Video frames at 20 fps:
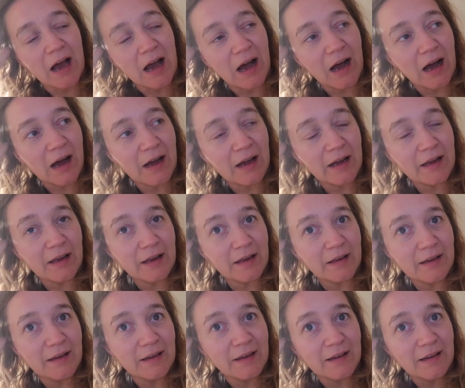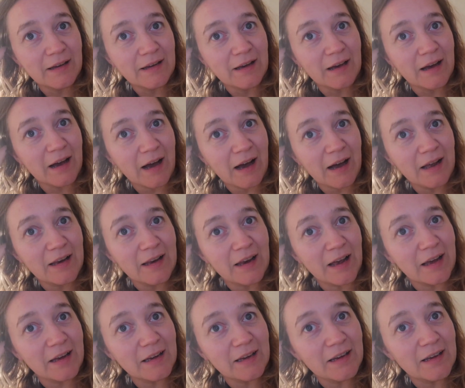I... I
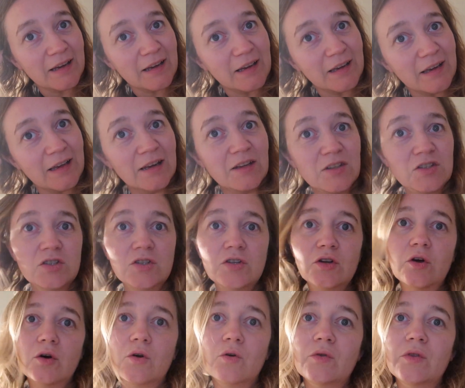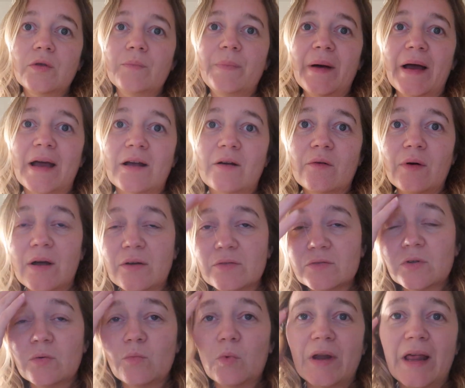like getting to know the
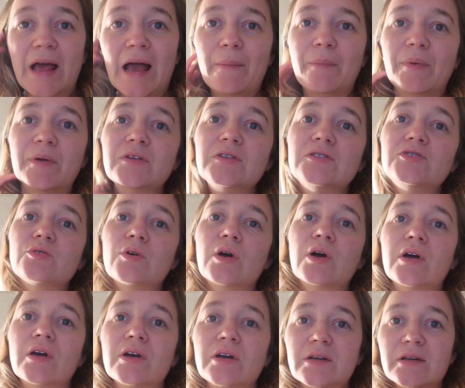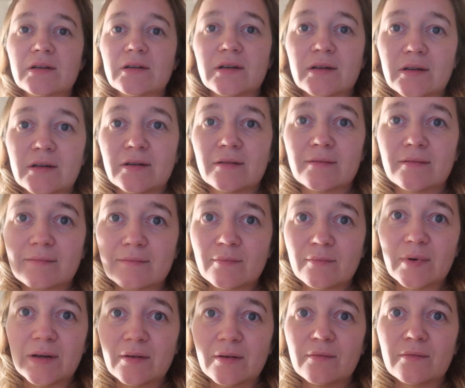background, what happened to her uh,
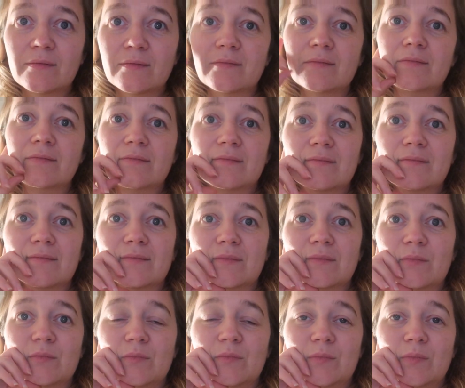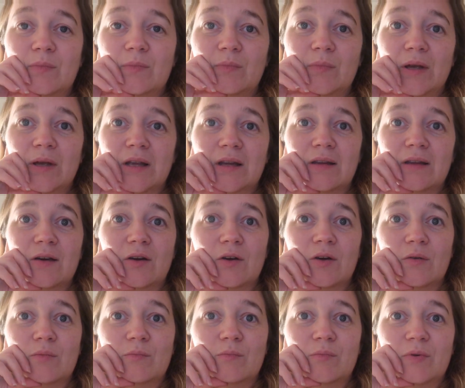when... in
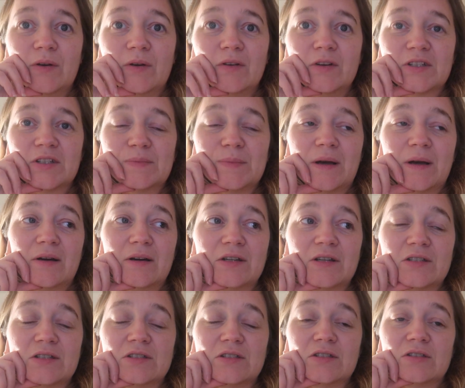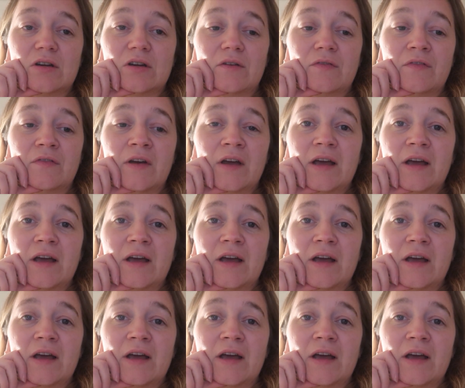her previous marriage and stuff.